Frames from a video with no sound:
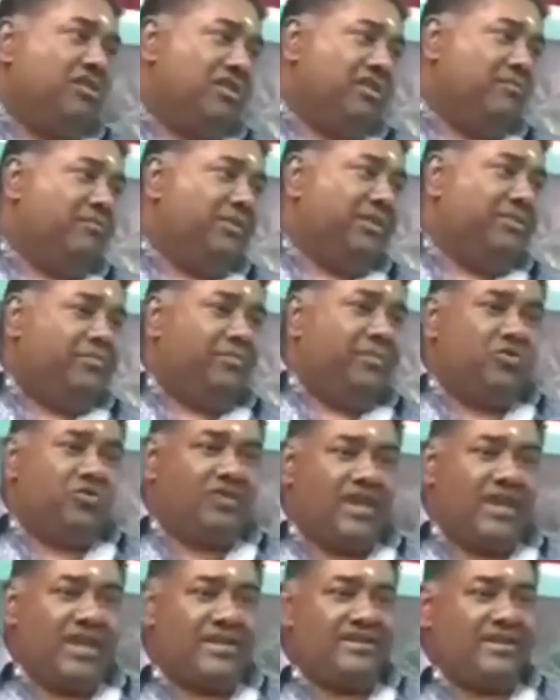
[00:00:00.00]
a little bit
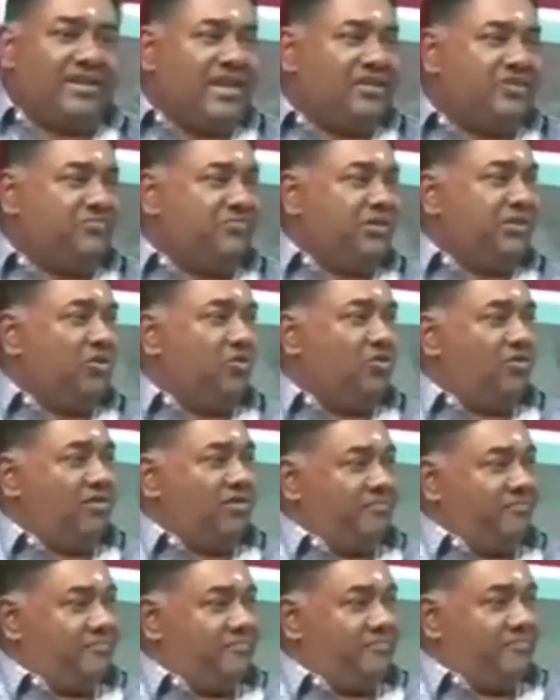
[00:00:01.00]
about that as we go
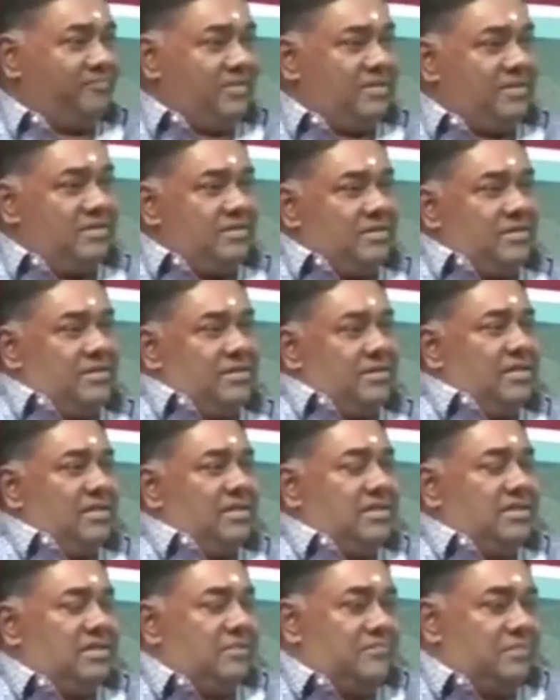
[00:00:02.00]
on.
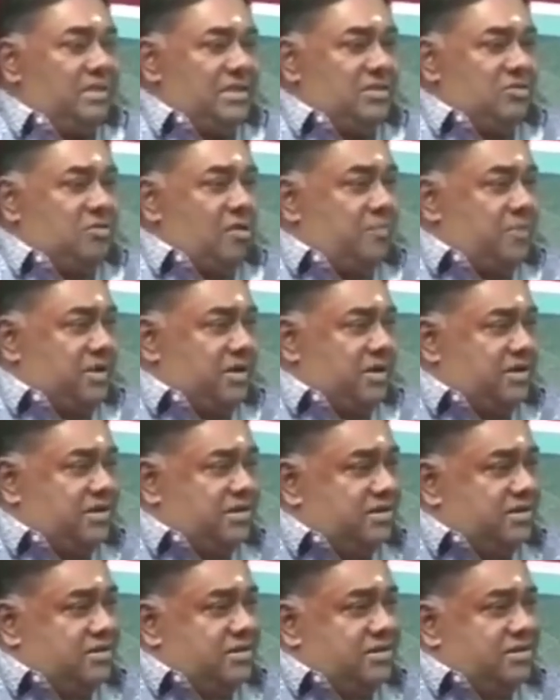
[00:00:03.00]
The main
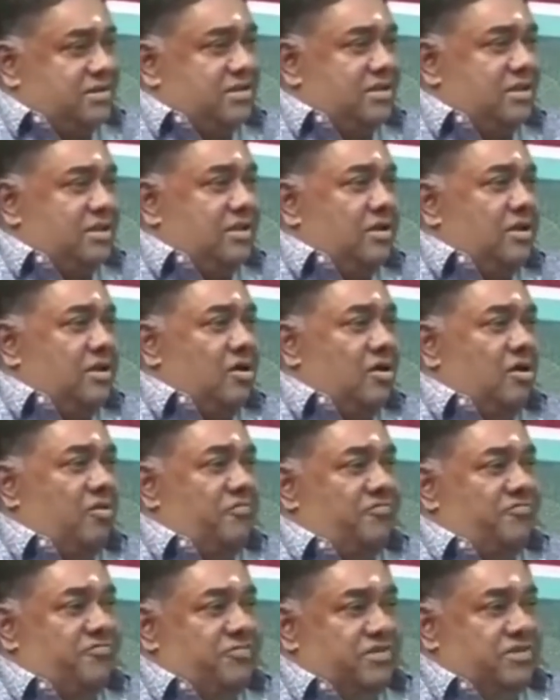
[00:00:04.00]
topic
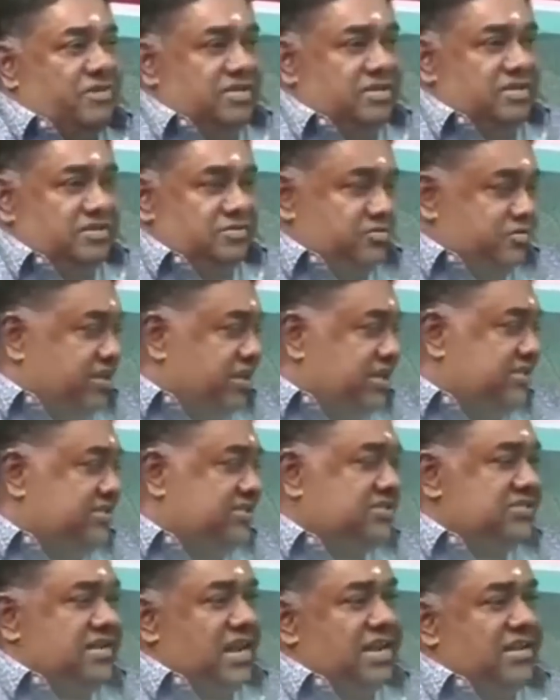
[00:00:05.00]
of uh,
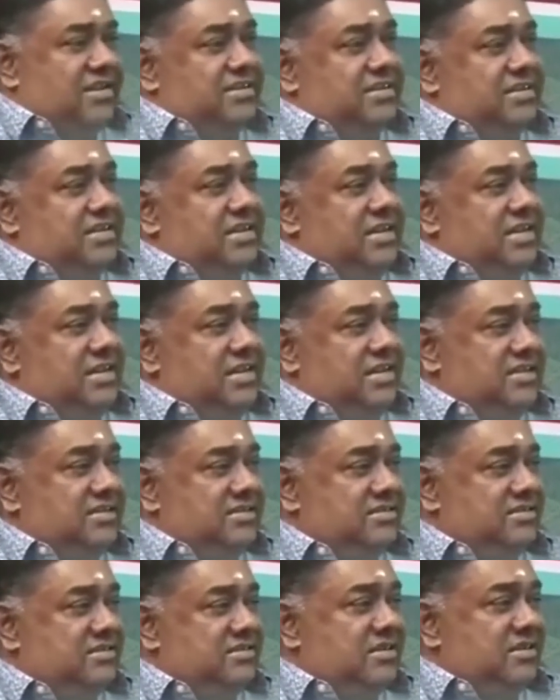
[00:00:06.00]
today's chat
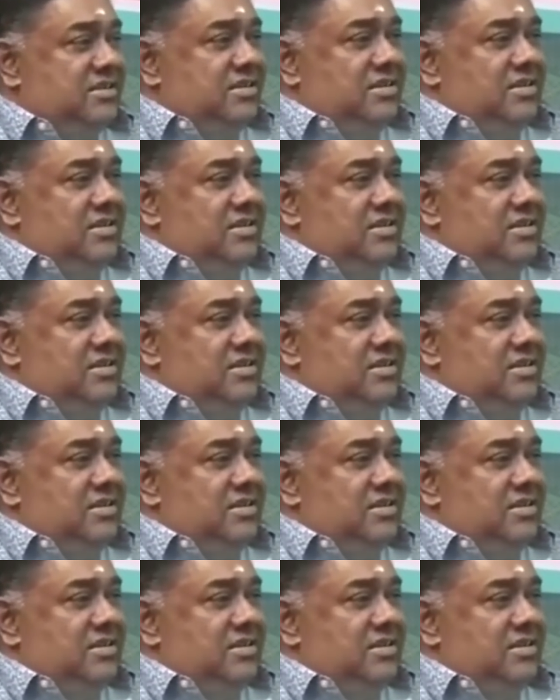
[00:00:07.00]
is